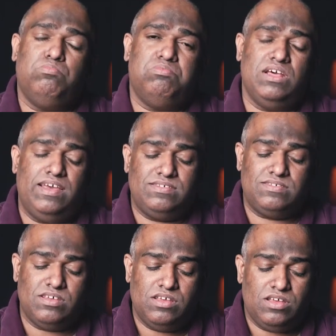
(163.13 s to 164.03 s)

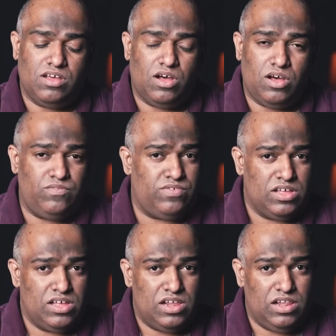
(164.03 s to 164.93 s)
place of
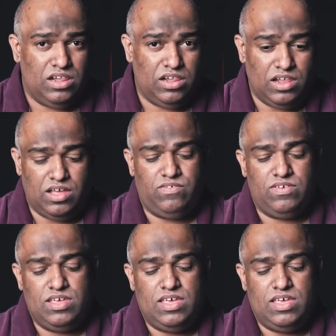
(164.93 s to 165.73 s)
love.